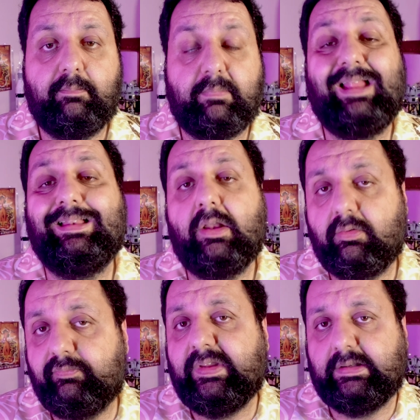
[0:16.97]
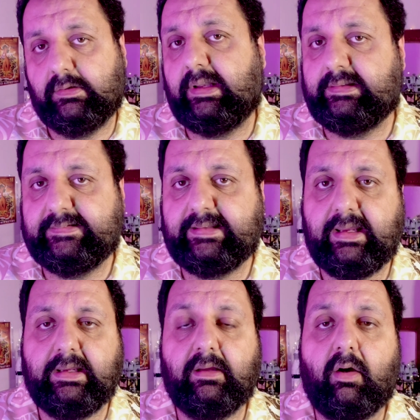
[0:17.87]
any long video, let's
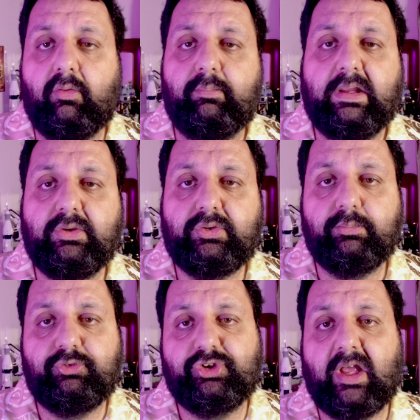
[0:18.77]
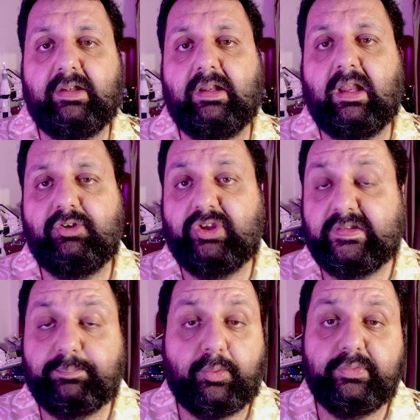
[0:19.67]
say, on my YouTube channel. I
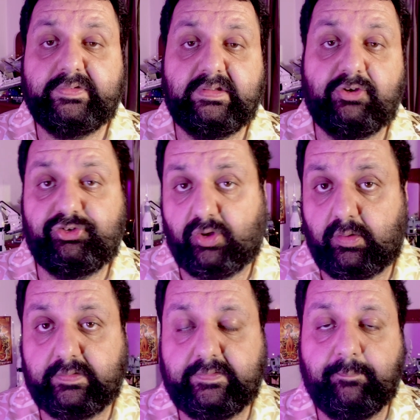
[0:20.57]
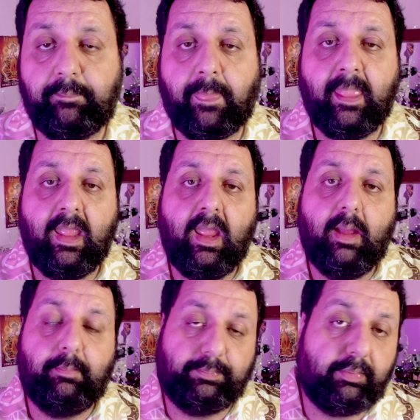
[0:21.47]
just posted the shorts.
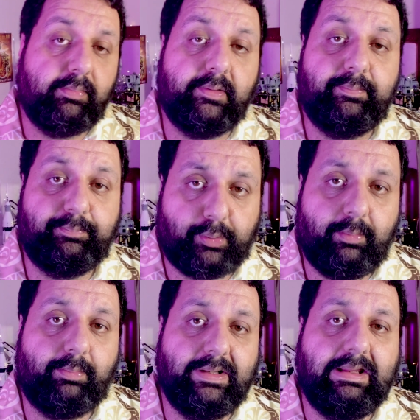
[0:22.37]
But probably